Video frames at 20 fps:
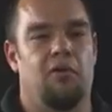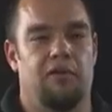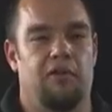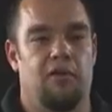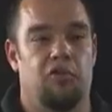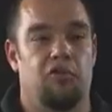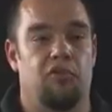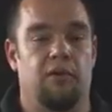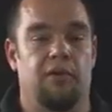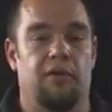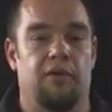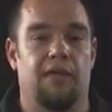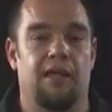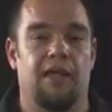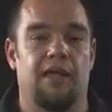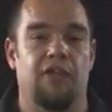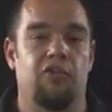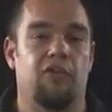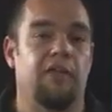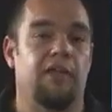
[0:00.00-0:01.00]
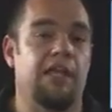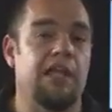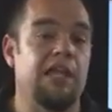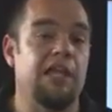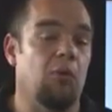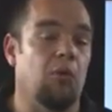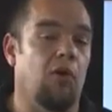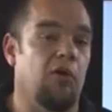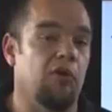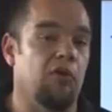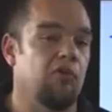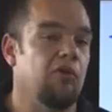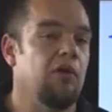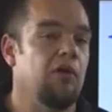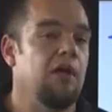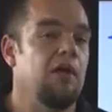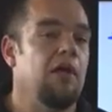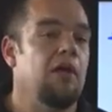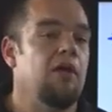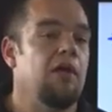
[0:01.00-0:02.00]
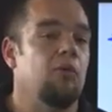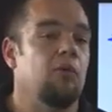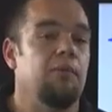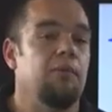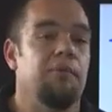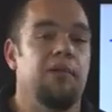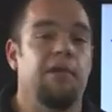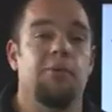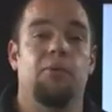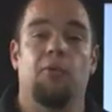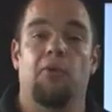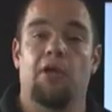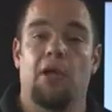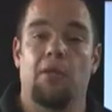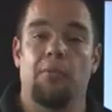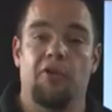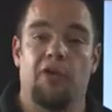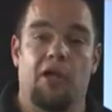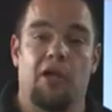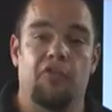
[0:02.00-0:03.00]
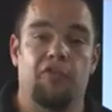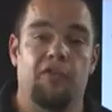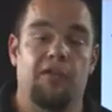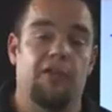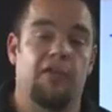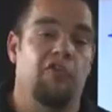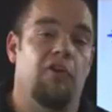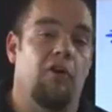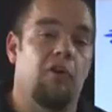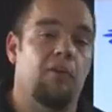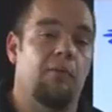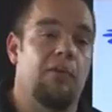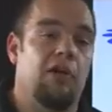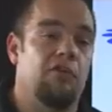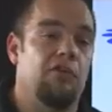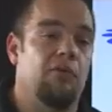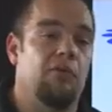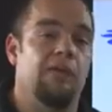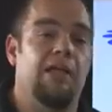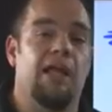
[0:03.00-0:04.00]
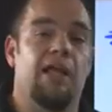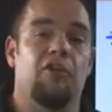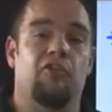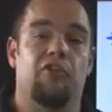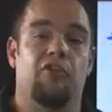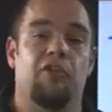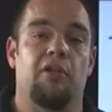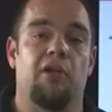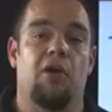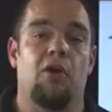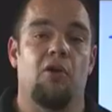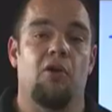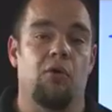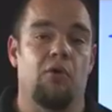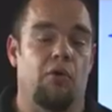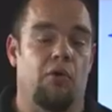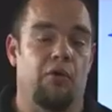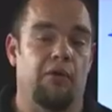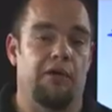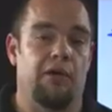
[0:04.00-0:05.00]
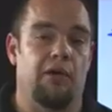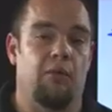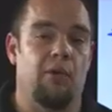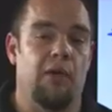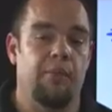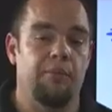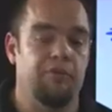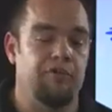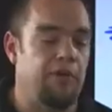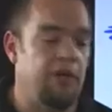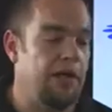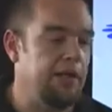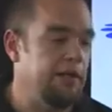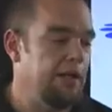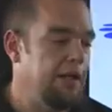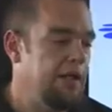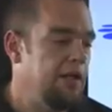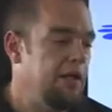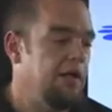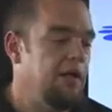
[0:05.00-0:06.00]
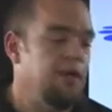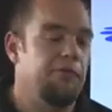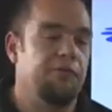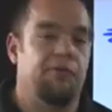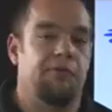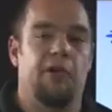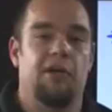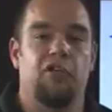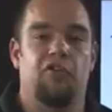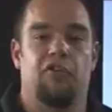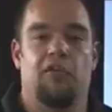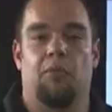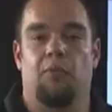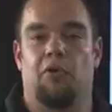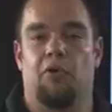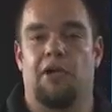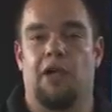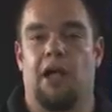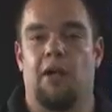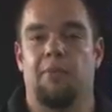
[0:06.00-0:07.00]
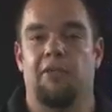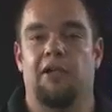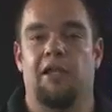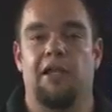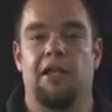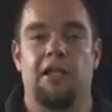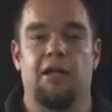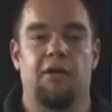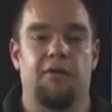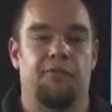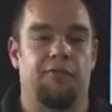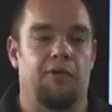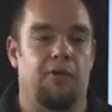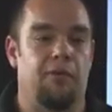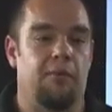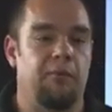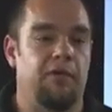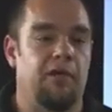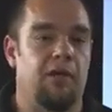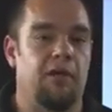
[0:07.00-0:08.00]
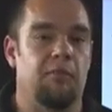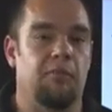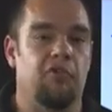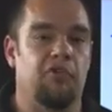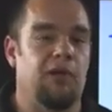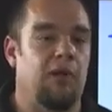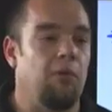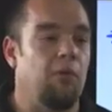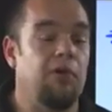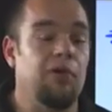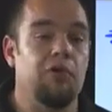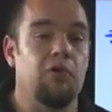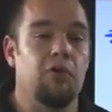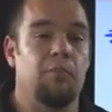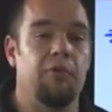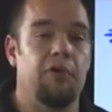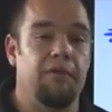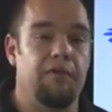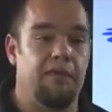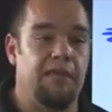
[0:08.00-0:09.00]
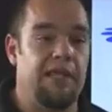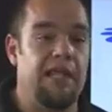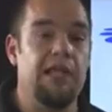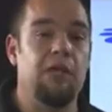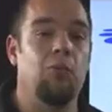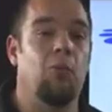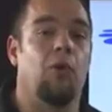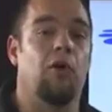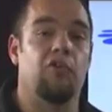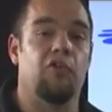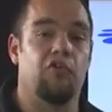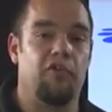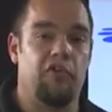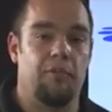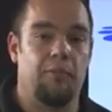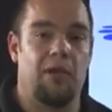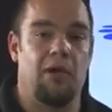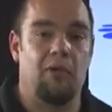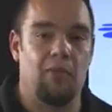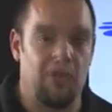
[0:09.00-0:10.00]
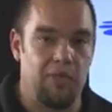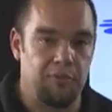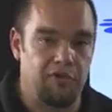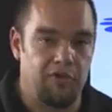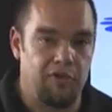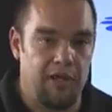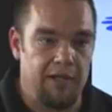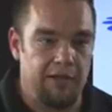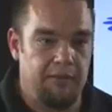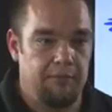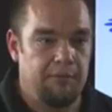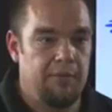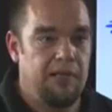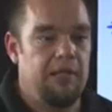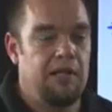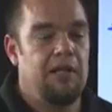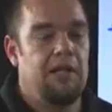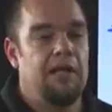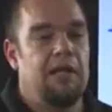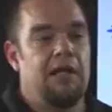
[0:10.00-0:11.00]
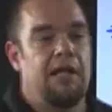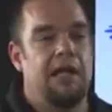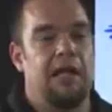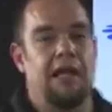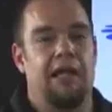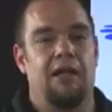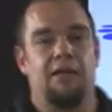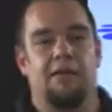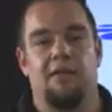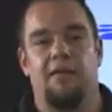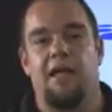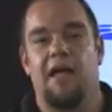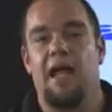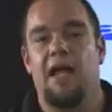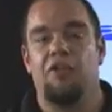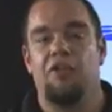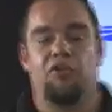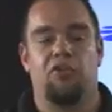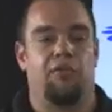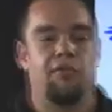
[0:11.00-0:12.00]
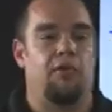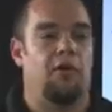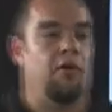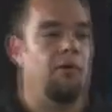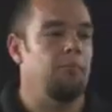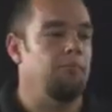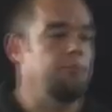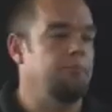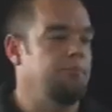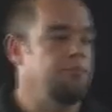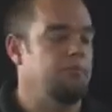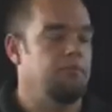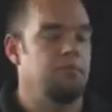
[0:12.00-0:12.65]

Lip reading: on this one, and that is the keywords. When people come to us and they talk about doing SEO on their website, a phrase that we'll commonly hear from them is, "I want you to put the keywords in my website." And that is from